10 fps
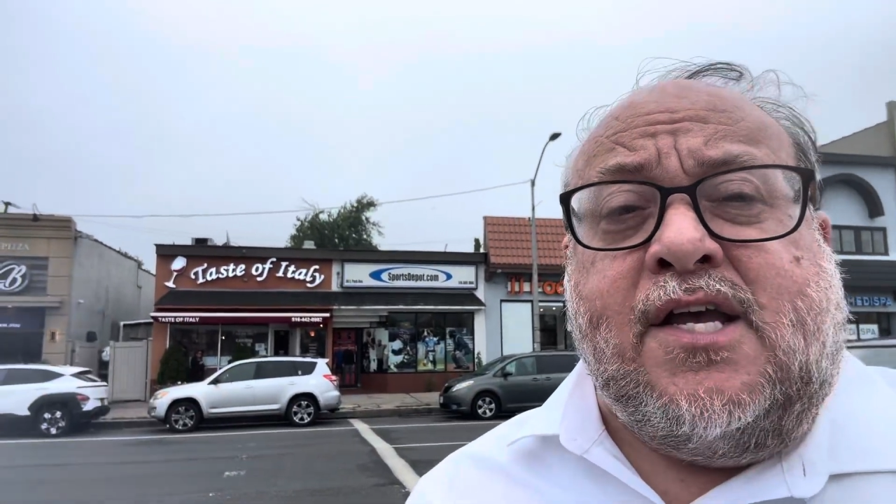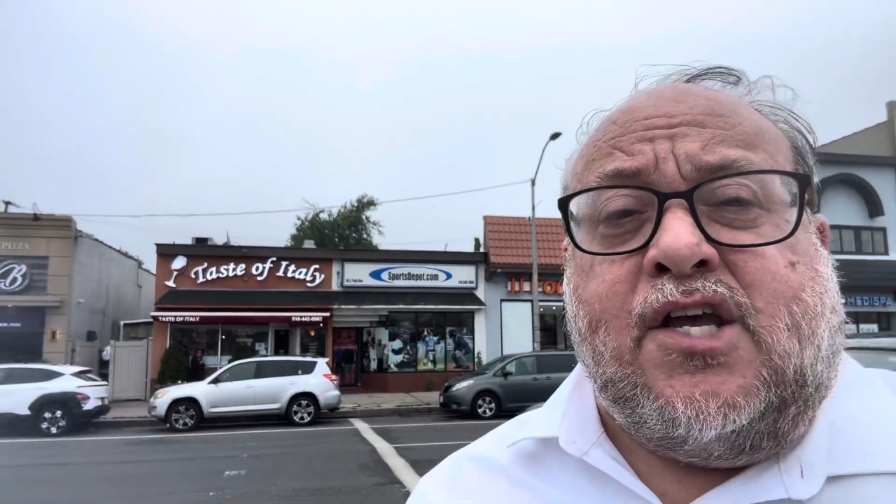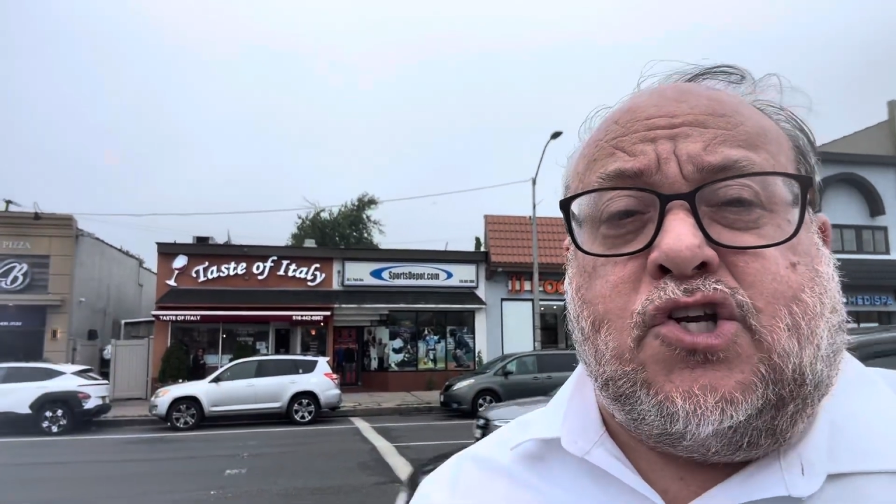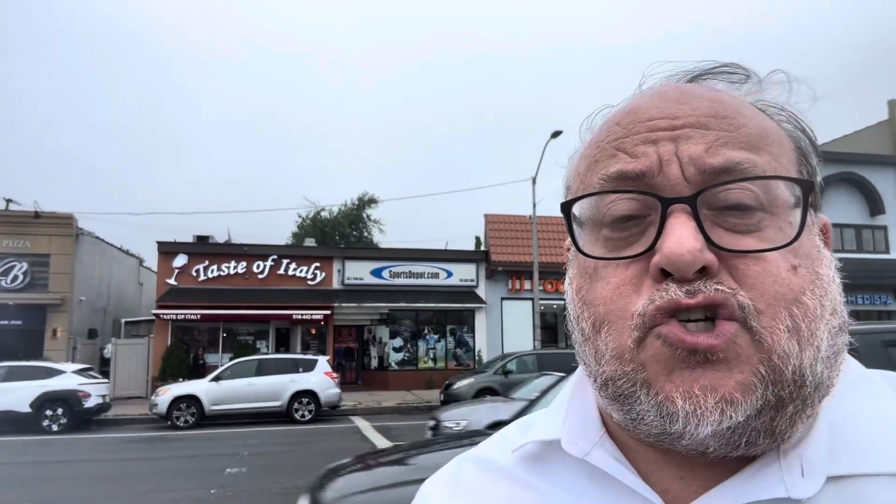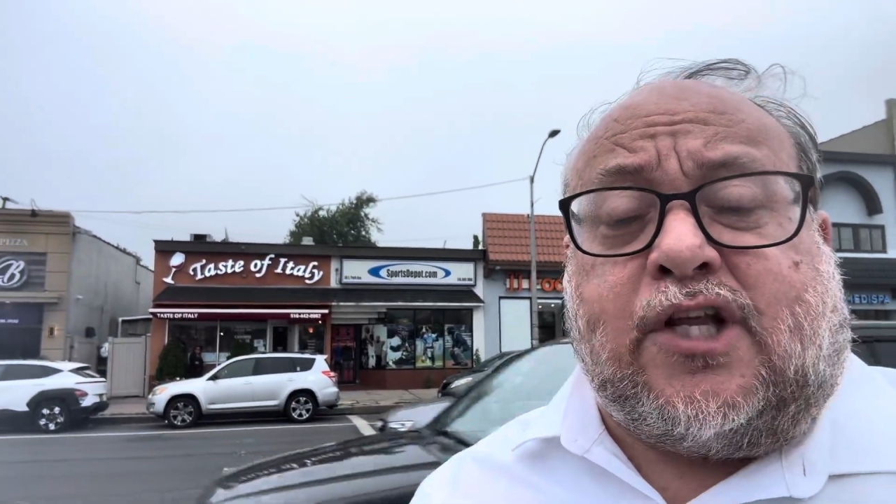
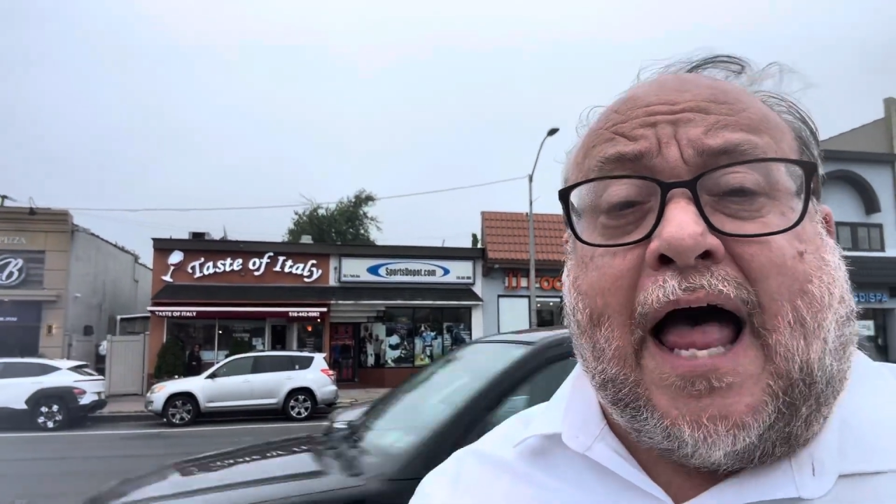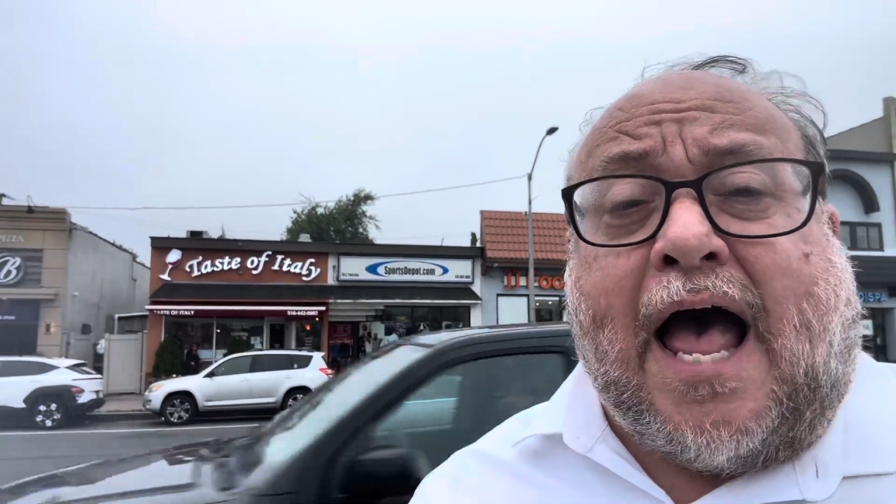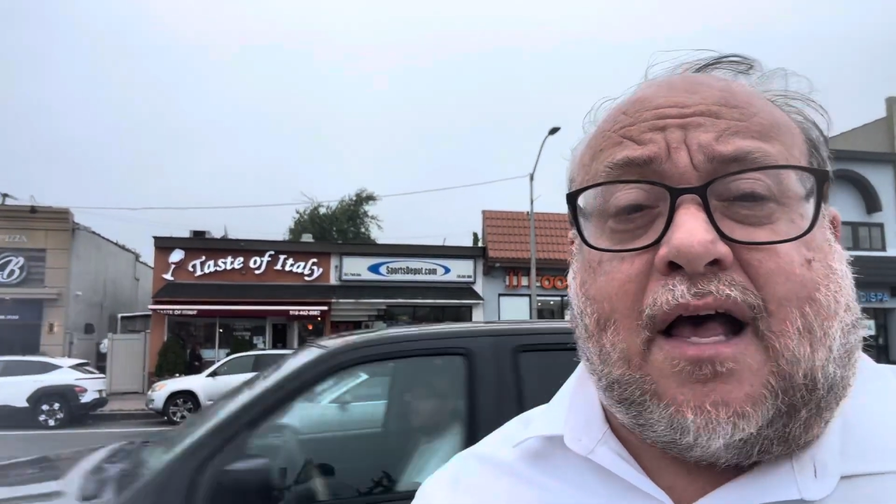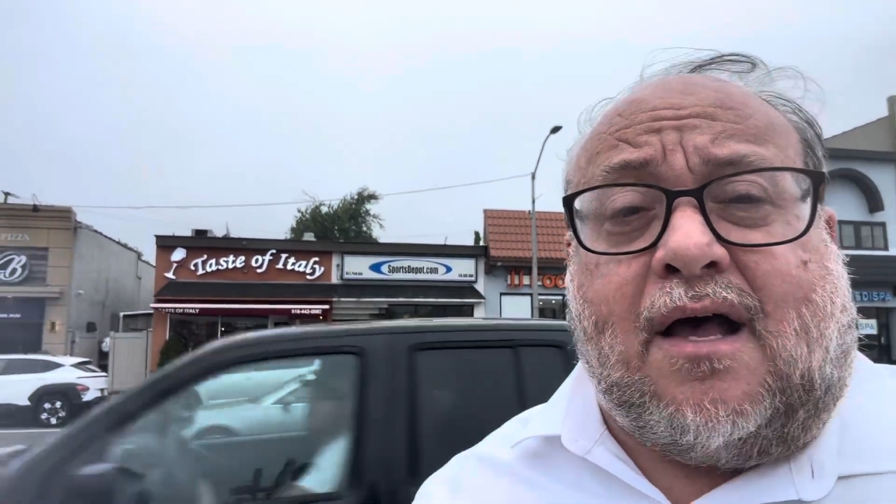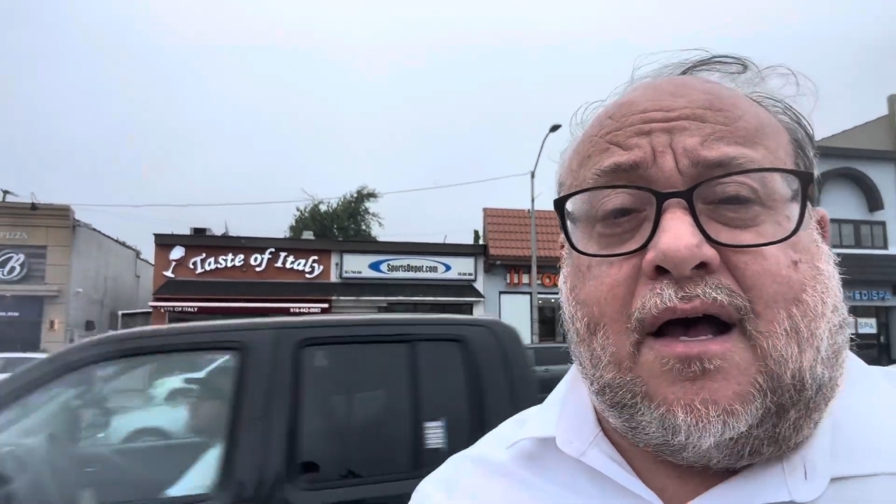in
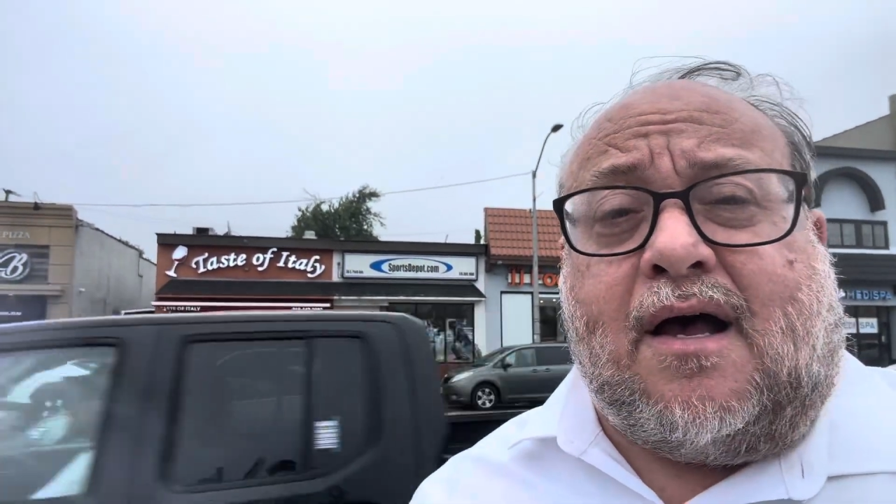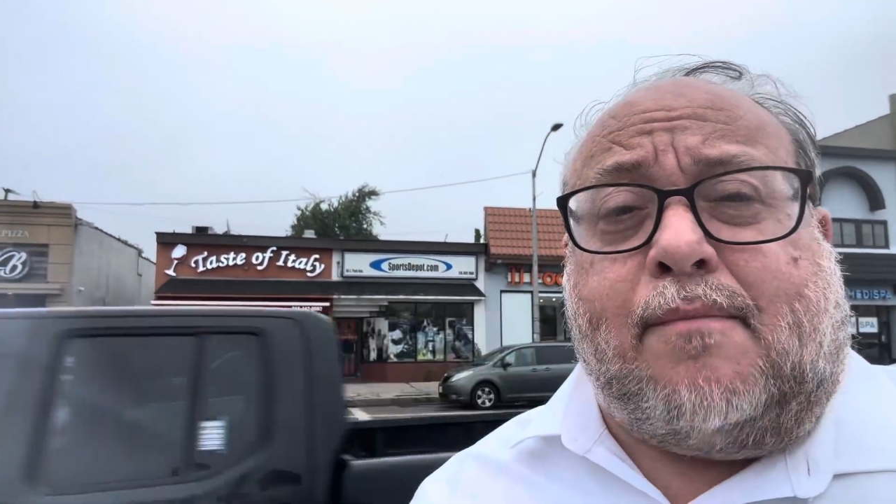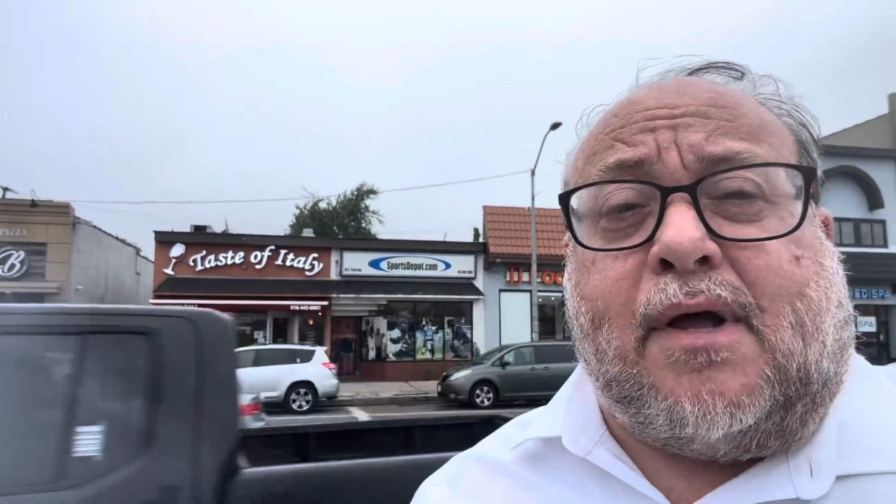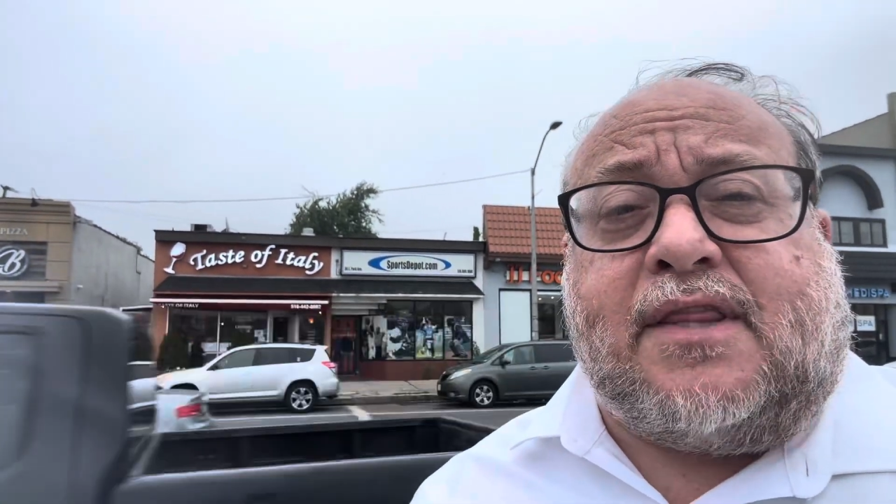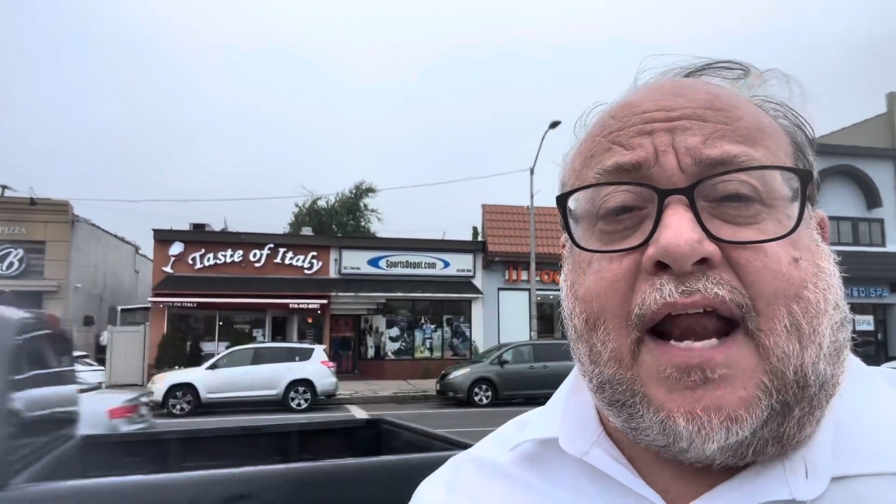Shlach a
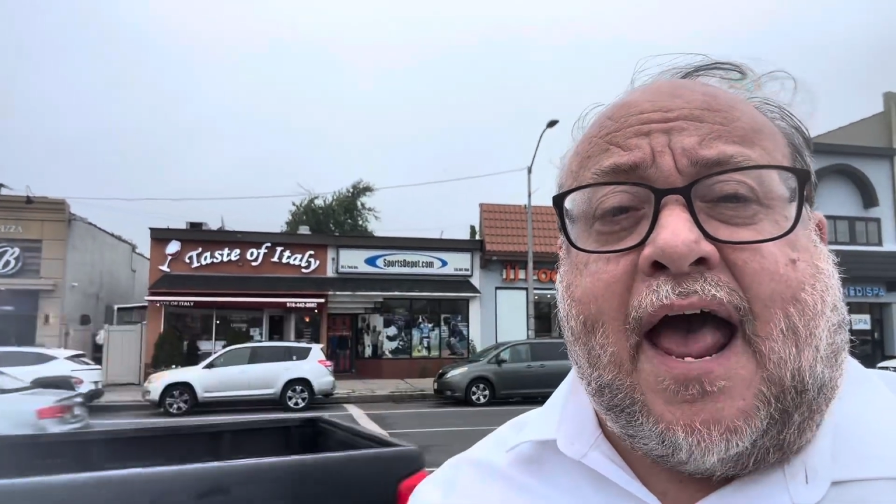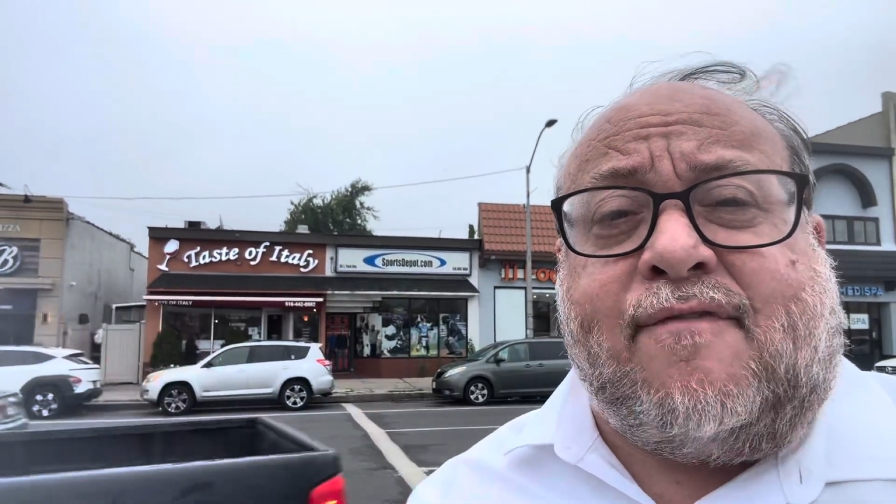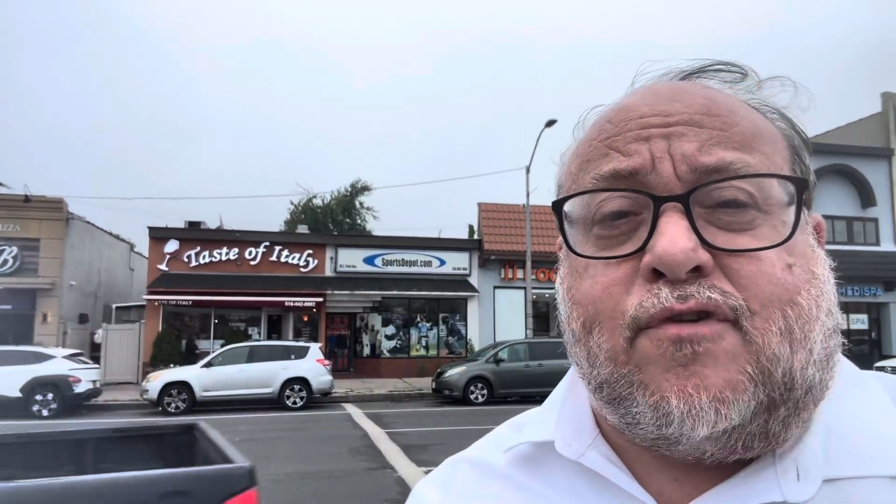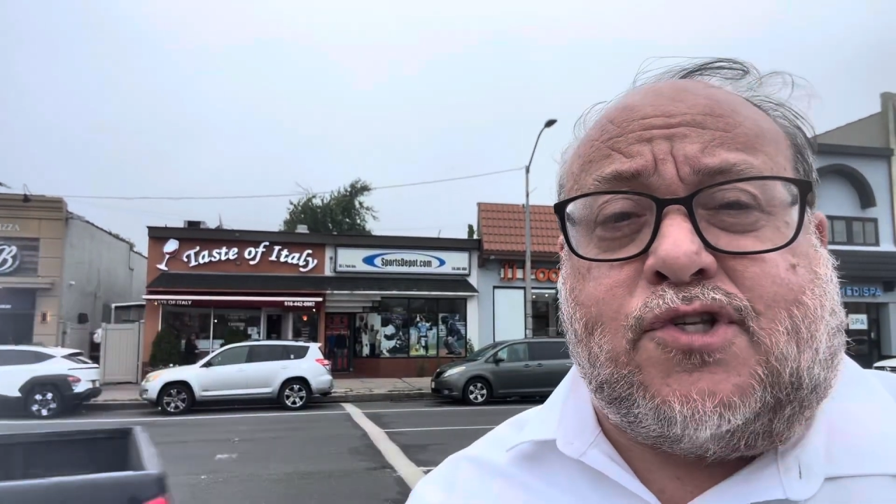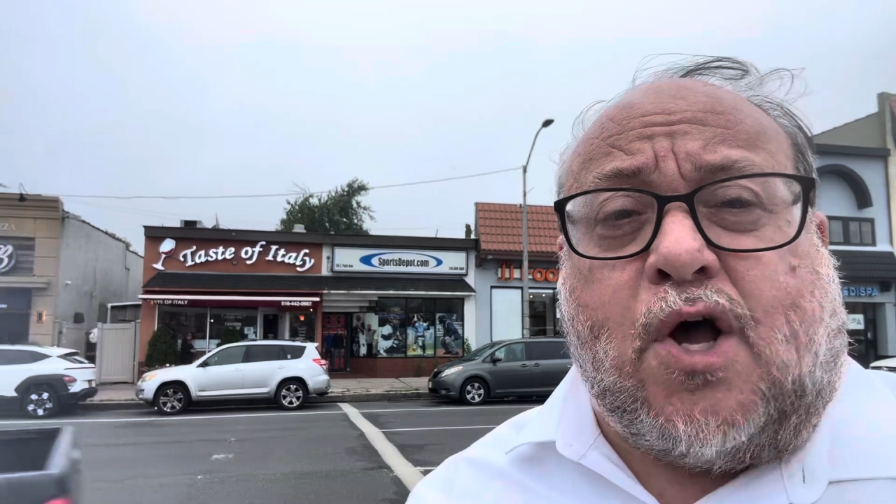month and a half
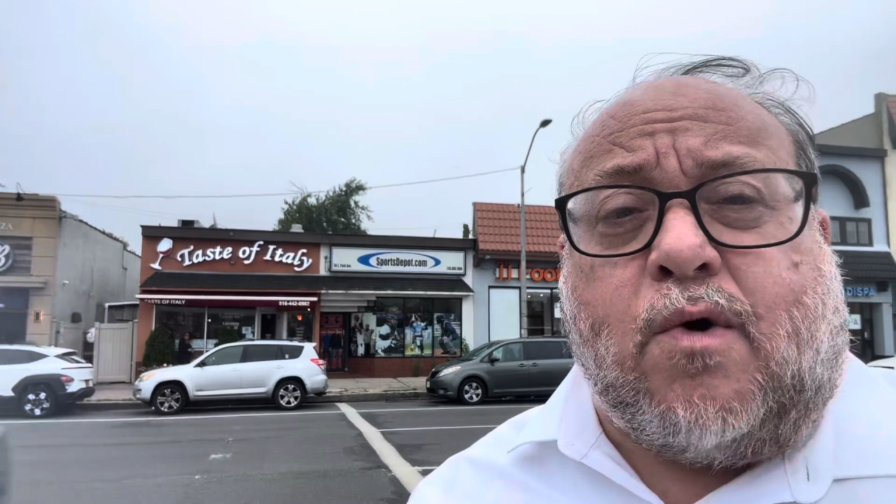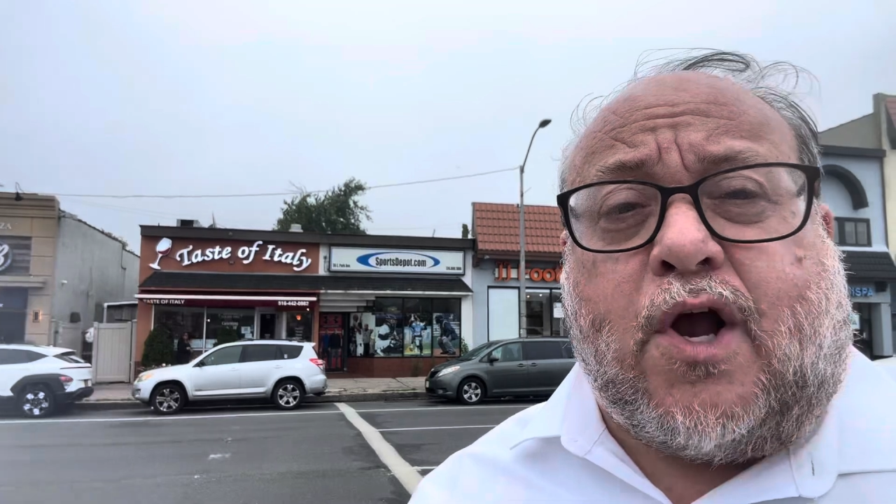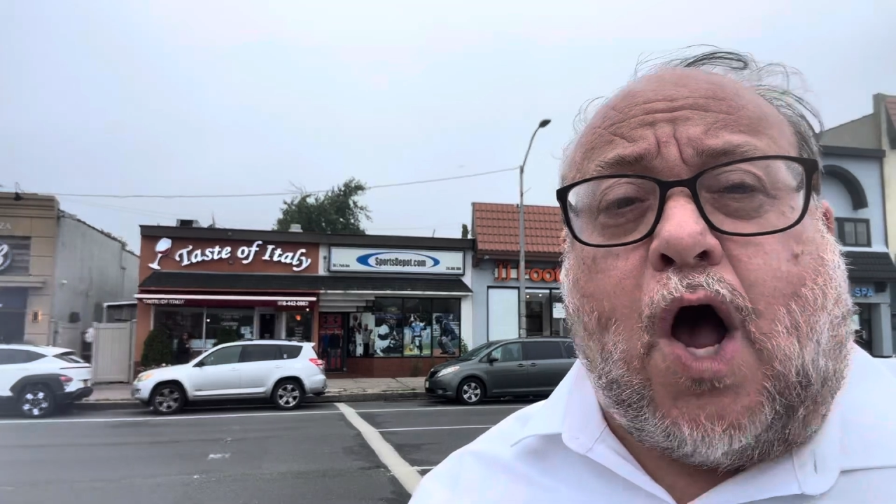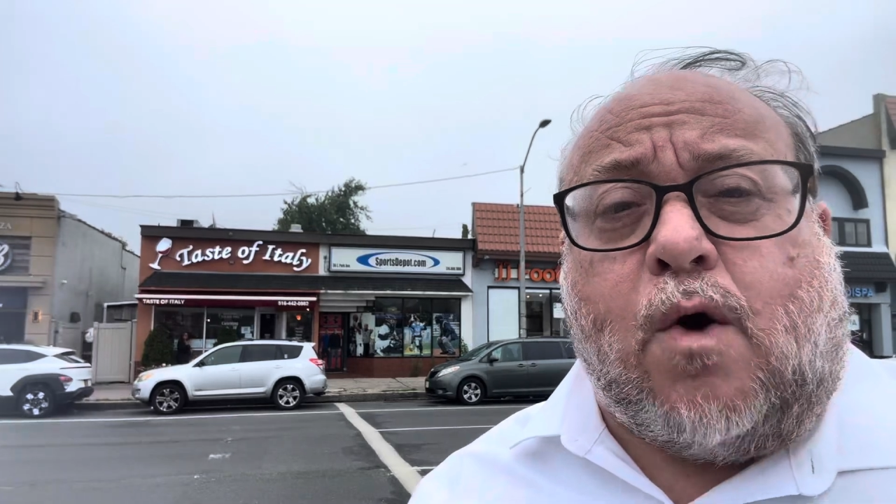or so ago.